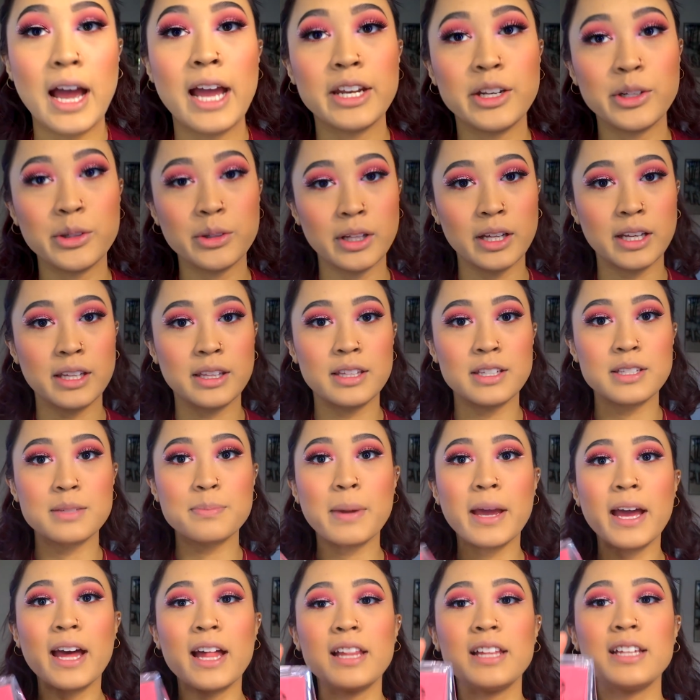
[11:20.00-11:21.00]
I do like this
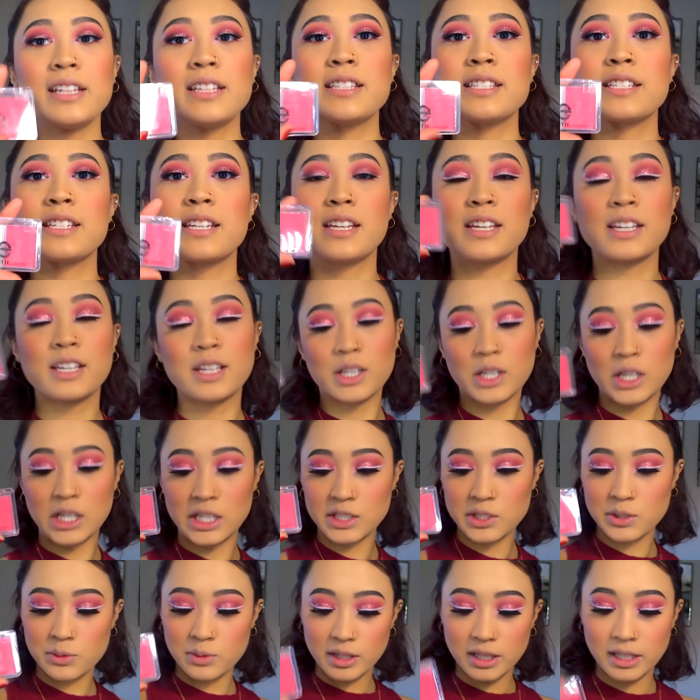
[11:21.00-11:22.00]
palette.
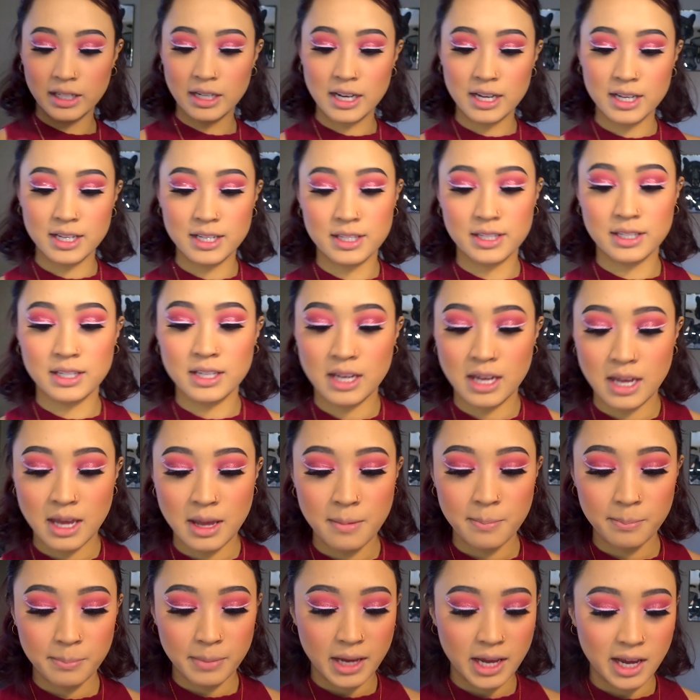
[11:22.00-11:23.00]
It's really nice.
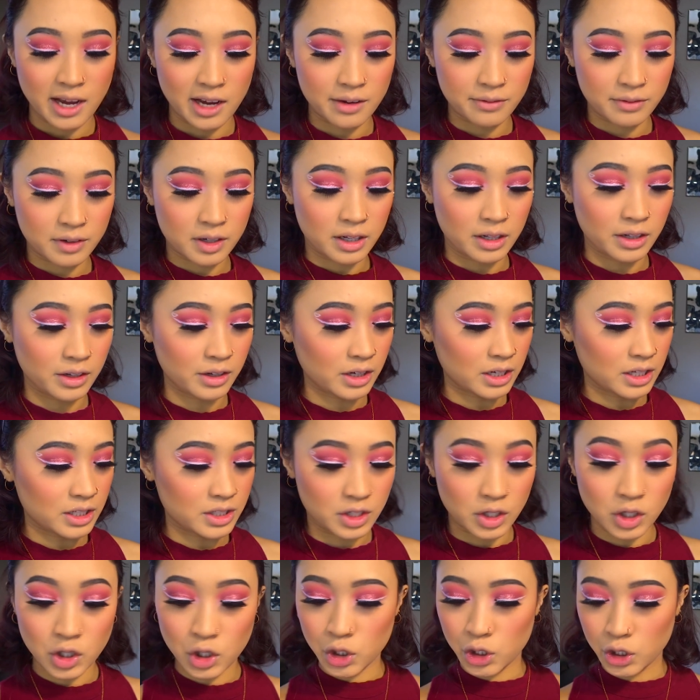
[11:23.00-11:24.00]
Payoff color
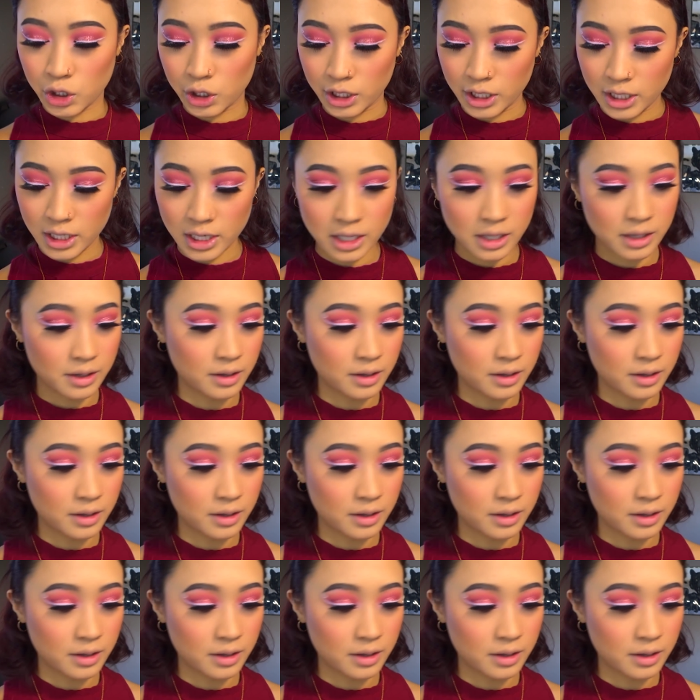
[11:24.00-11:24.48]
is good.